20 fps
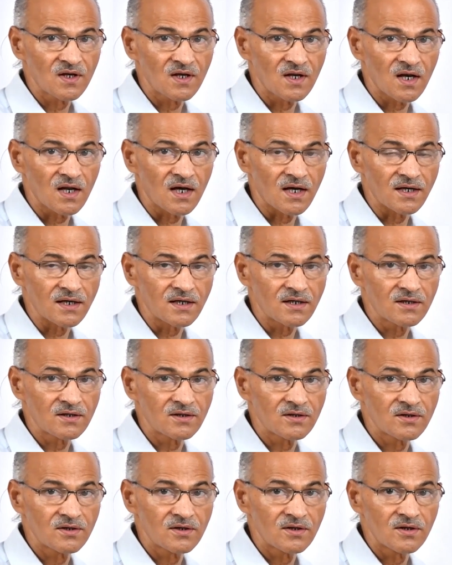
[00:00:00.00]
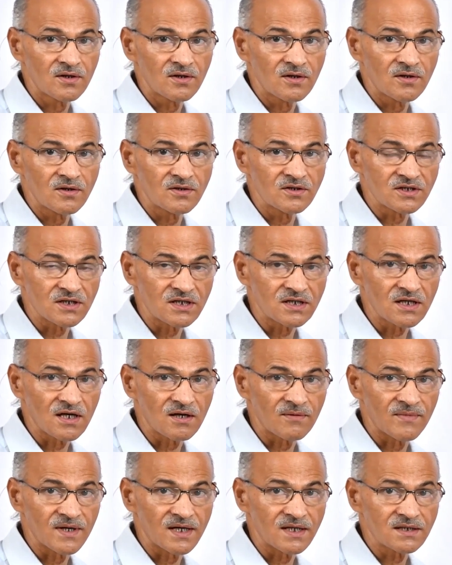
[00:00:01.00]
like
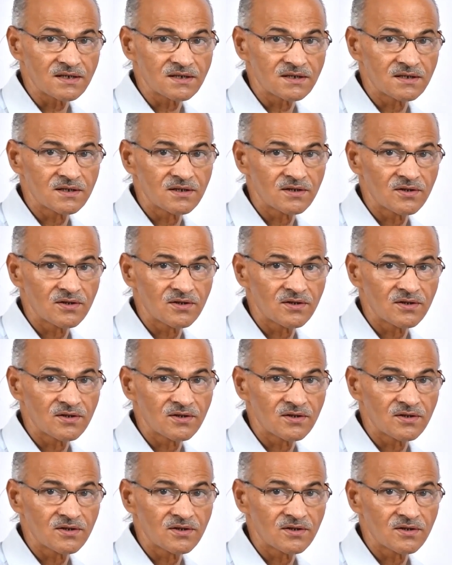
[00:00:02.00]
settlements,